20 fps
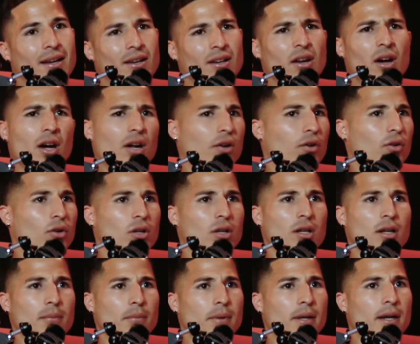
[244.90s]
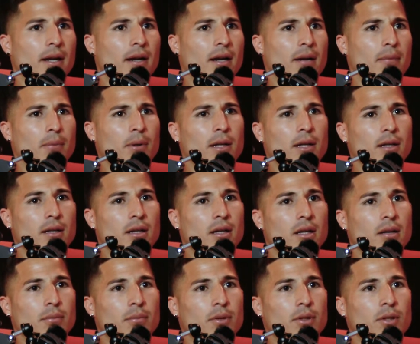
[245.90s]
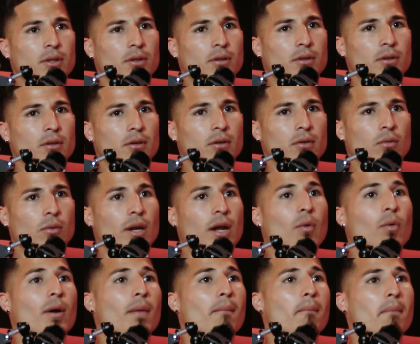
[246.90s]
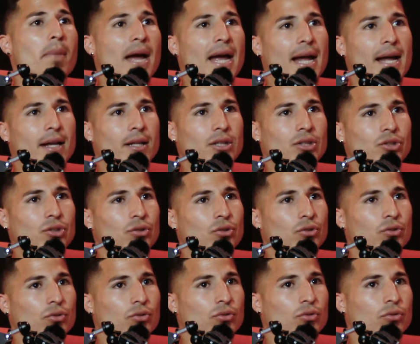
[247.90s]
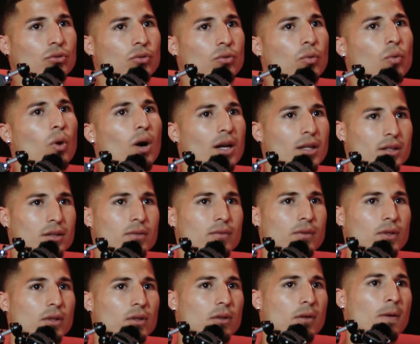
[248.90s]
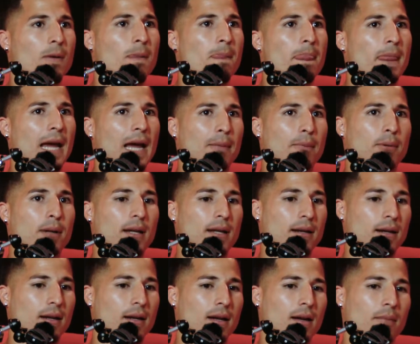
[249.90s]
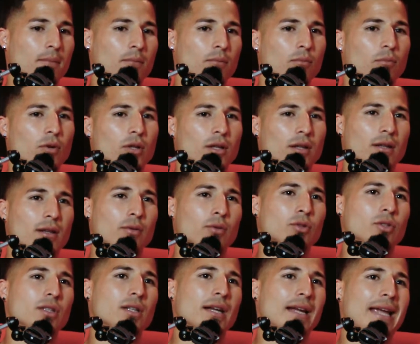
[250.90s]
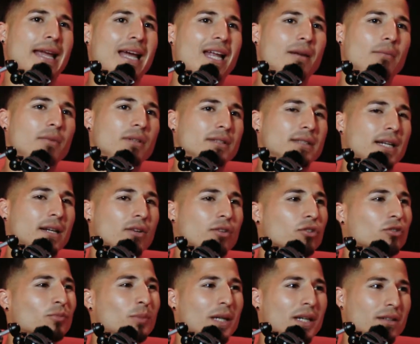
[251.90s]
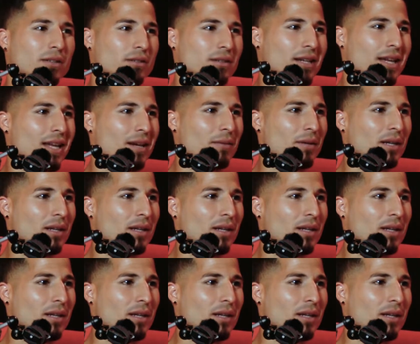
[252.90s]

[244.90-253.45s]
No club there. I played club till when I went back to Watsonville. I played it was an academy, Santa Cruz Breakers Academy.